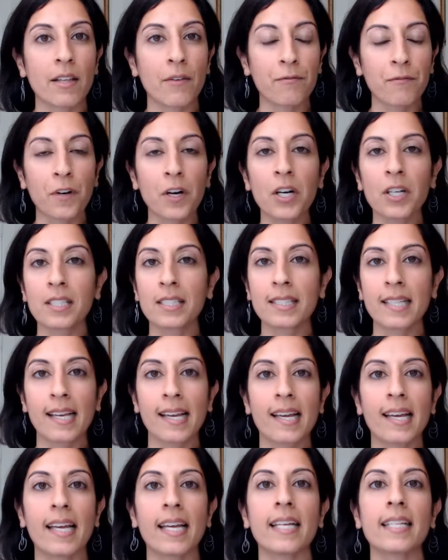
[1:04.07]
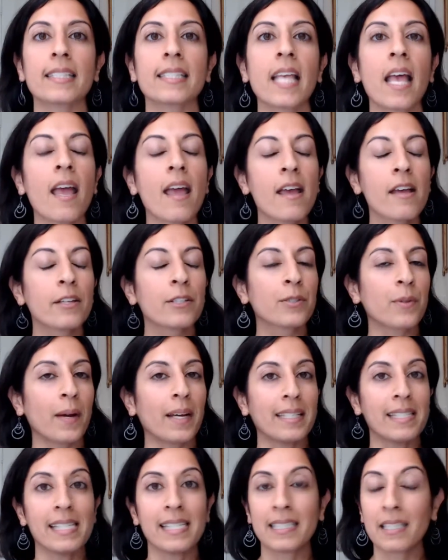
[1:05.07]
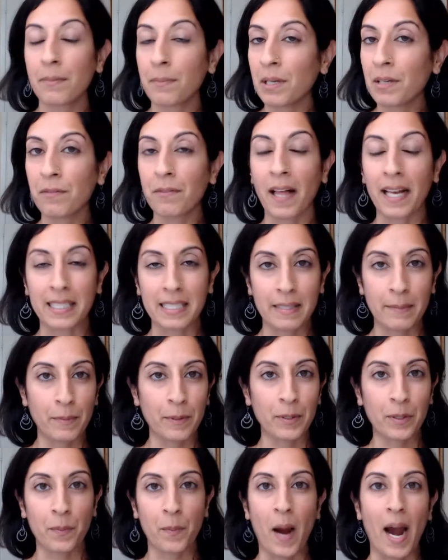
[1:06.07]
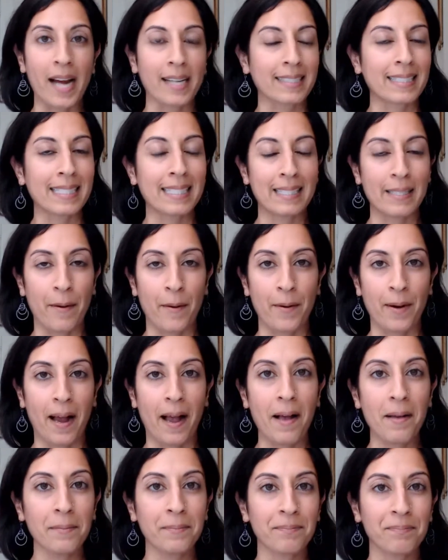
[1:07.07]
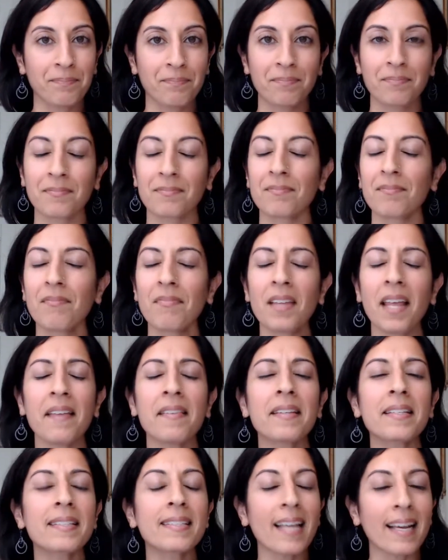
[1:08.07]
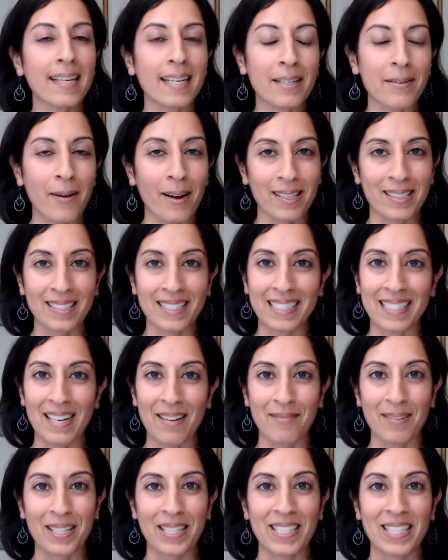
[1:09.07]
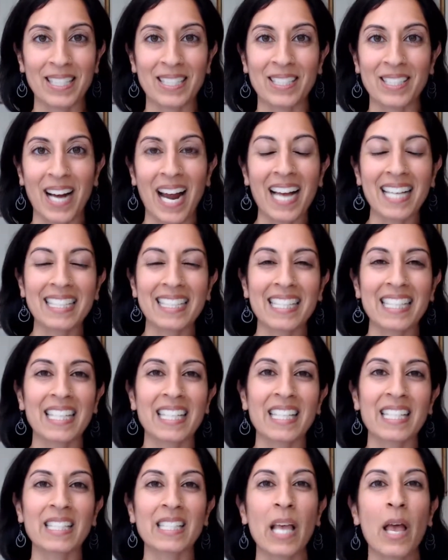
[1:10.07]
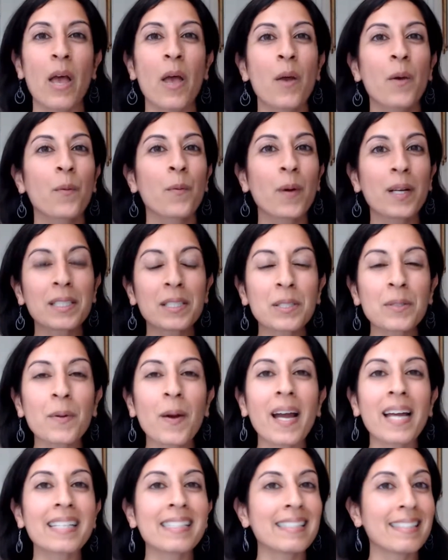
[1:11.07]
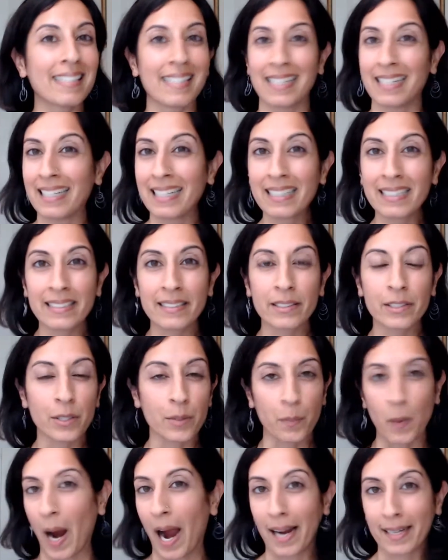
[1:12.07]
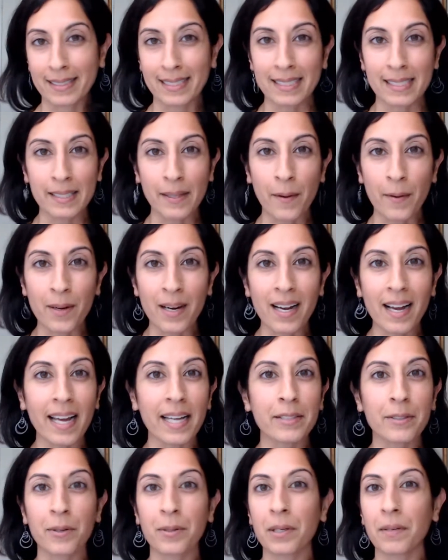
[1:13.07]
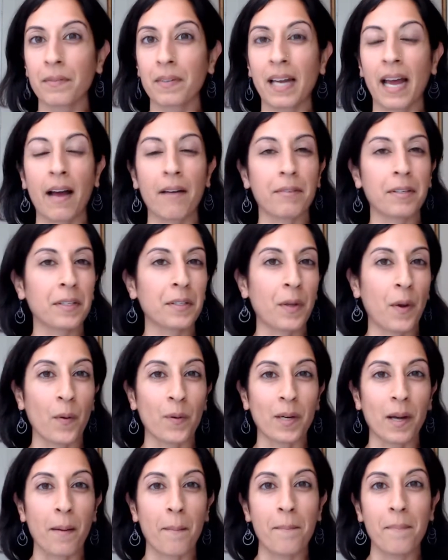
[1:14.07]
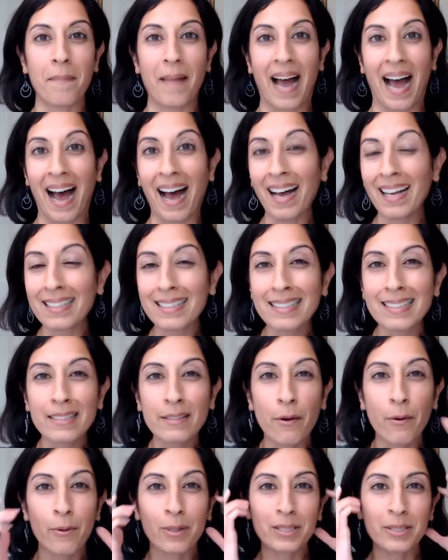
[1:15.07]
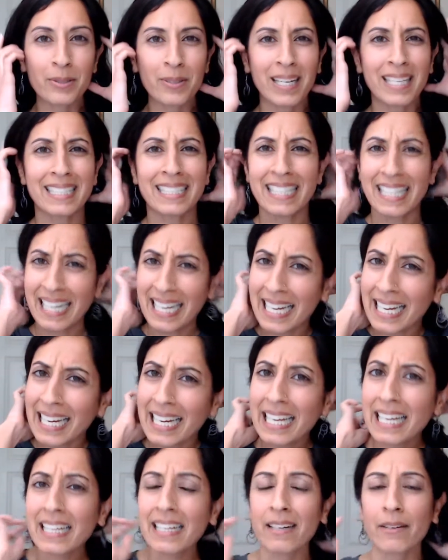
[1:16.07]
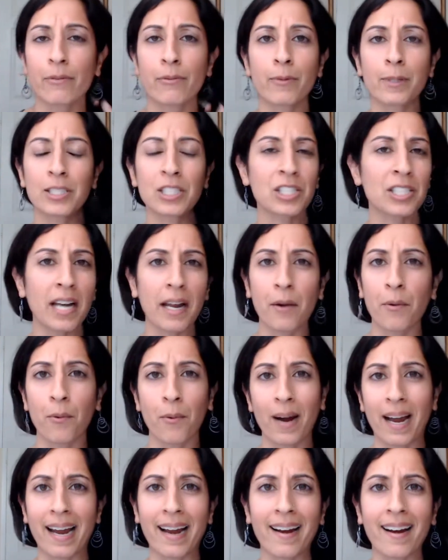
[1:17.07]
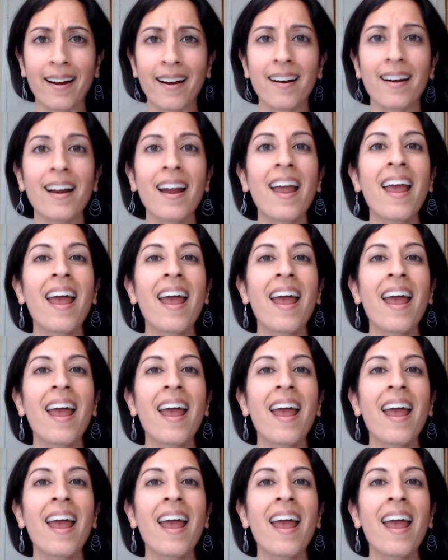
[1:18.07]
first is, do I need to be flexible to practice yoga? The second question I'm going to address is, what do I need to practice yoga? I don't even have a yoga mat. So what do I need and what should I wear?